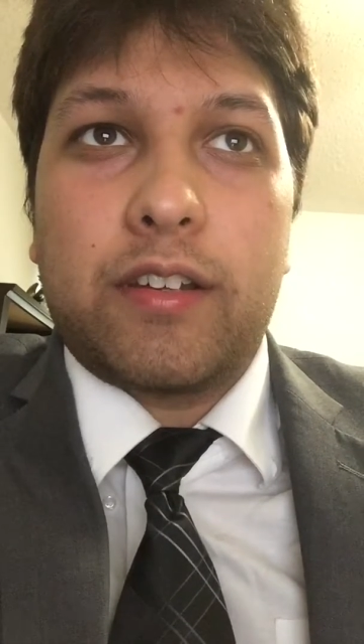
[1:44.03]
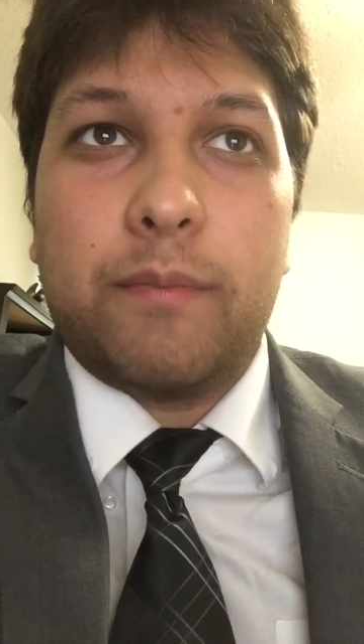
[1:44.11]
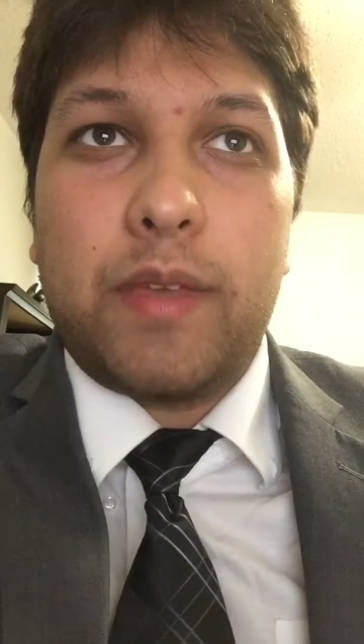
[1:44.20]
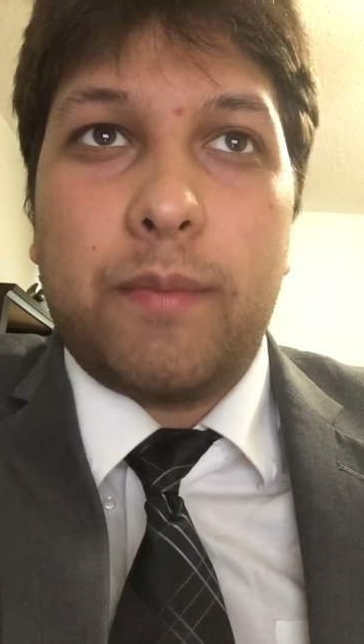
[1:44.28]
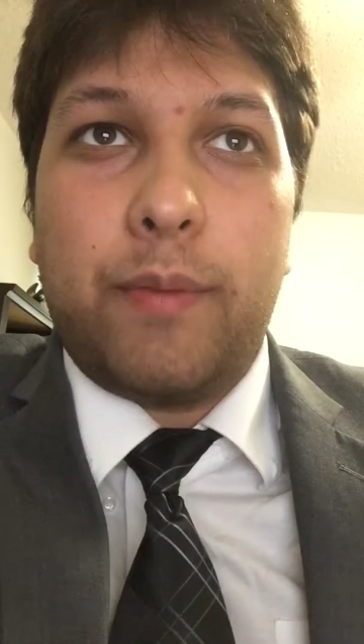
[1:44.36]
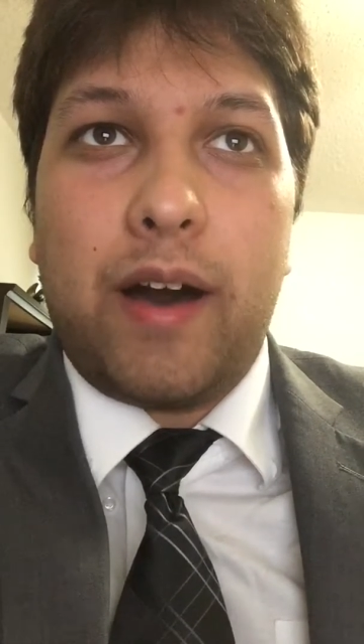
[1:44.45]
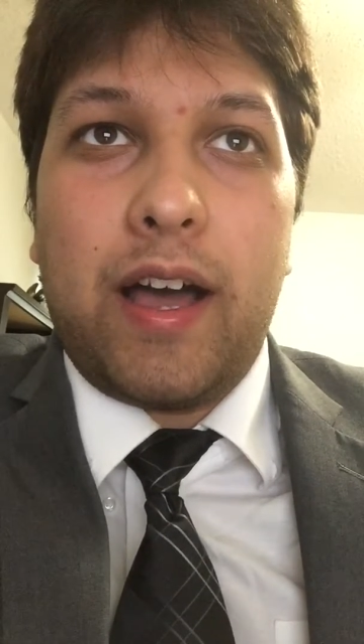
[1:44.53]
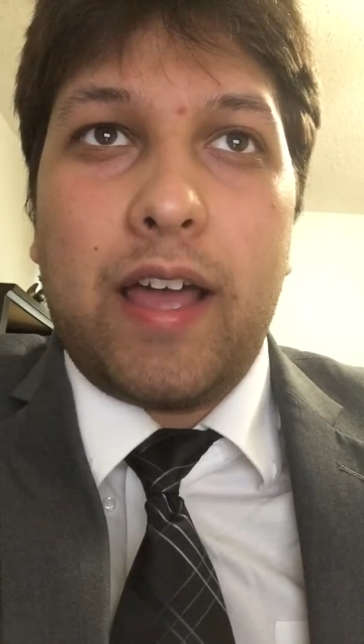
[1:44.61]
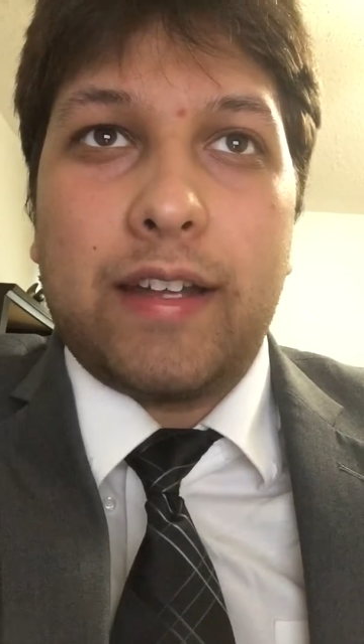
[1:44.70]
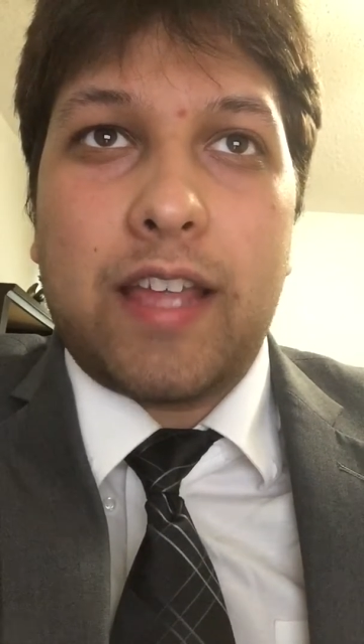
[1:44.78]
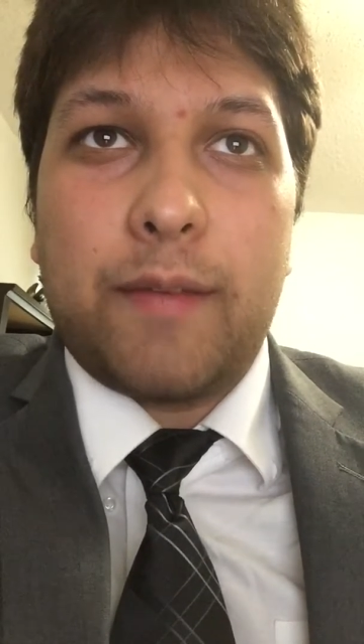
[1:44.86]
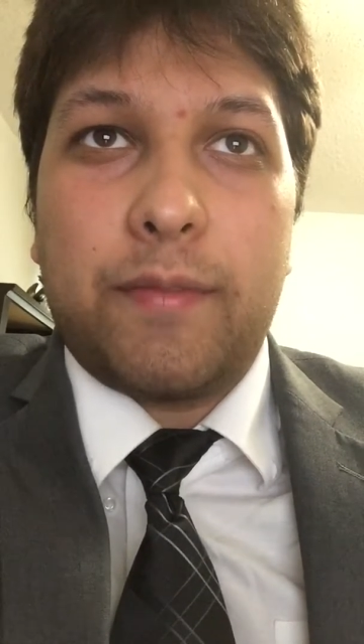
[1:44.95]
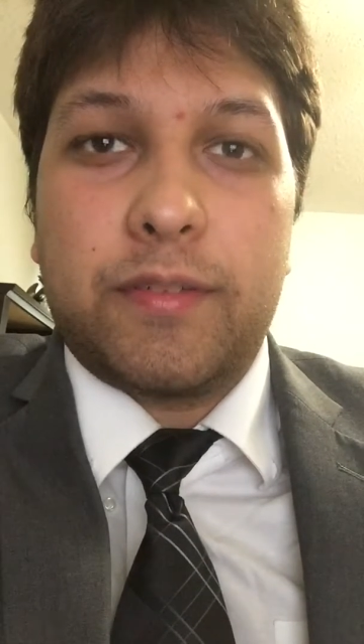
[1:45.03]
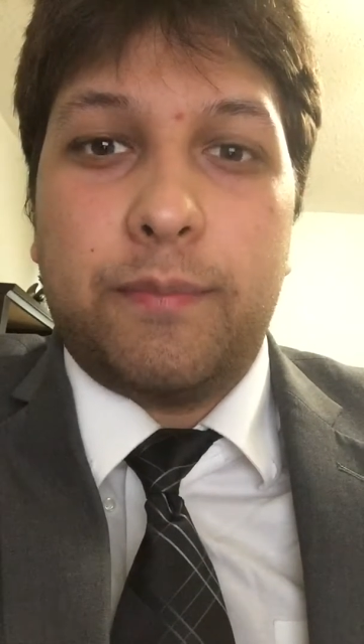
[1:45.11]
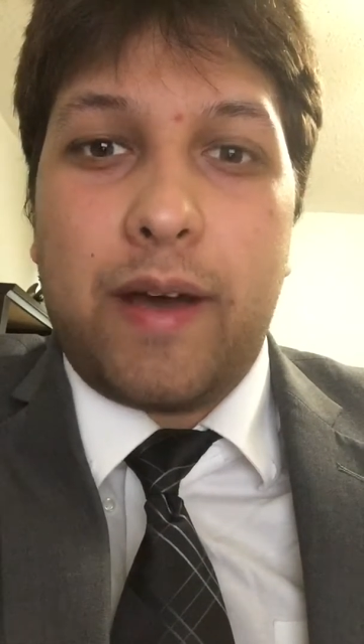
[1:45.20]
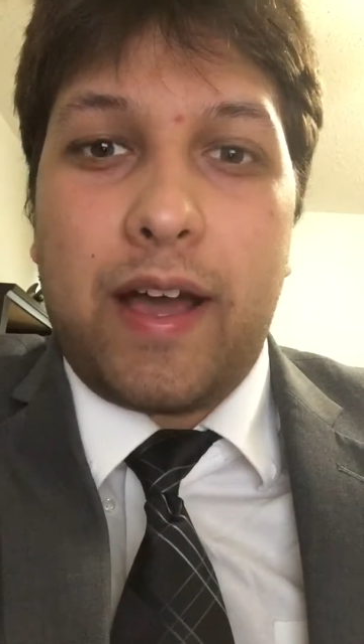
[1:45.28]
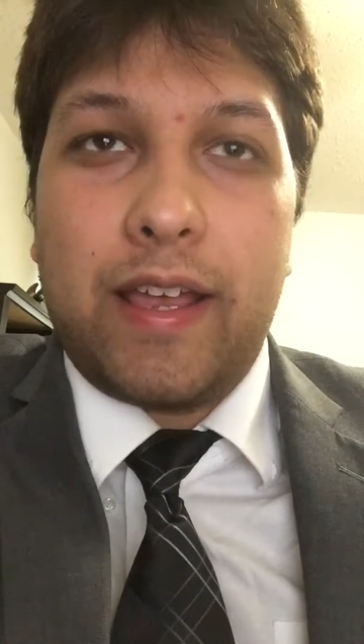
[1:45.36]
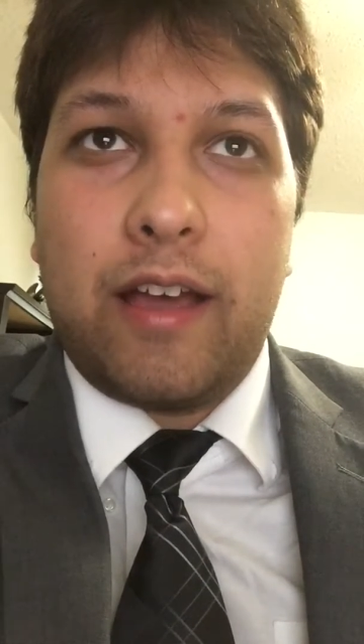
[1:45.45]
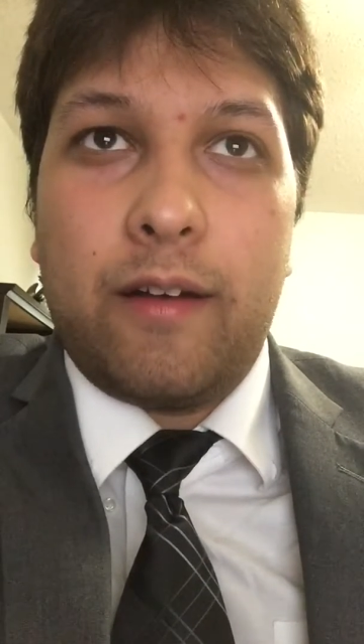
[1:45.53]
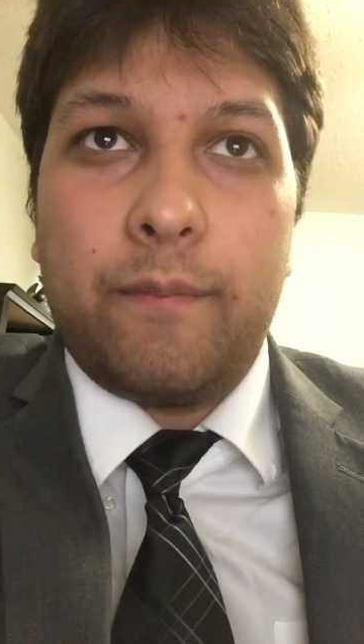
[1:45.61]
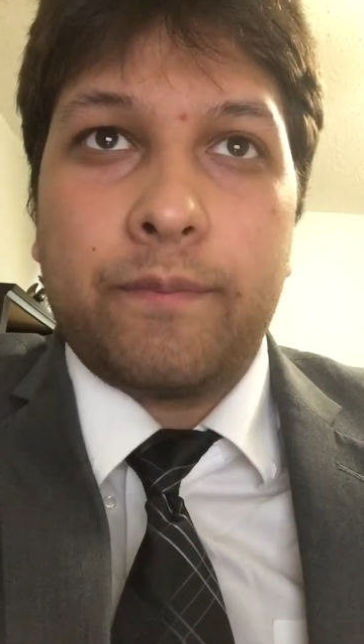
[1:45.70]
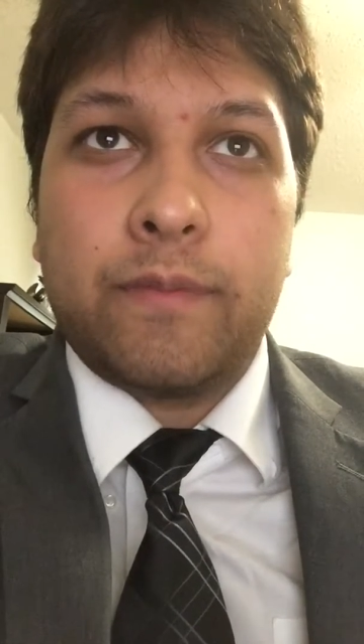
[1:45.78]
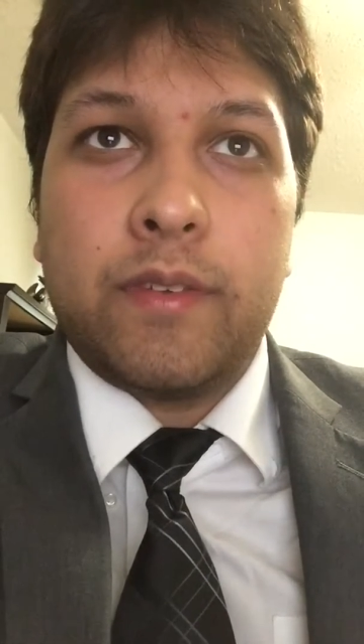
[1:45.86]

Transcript: can be bought in a leveraged buyout,